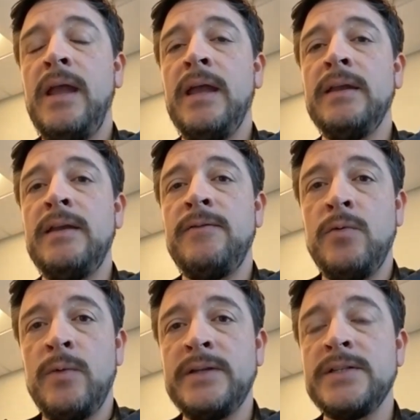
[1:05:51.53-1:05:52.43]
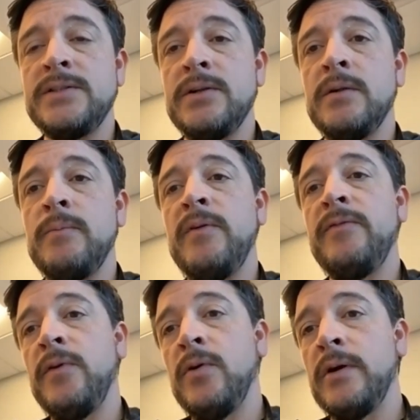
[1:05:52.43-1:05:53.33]
And if you register
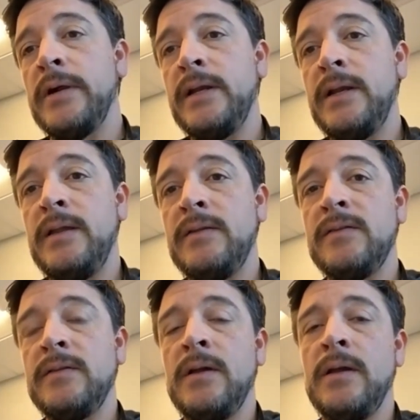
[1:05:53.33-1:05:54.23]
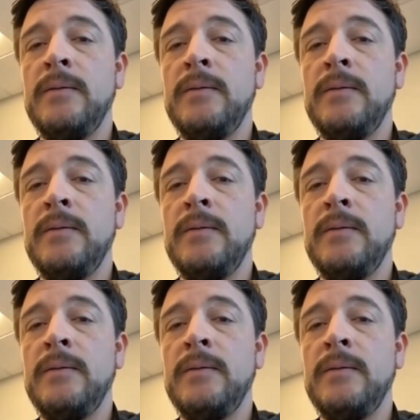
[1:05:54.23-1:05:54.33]
before it is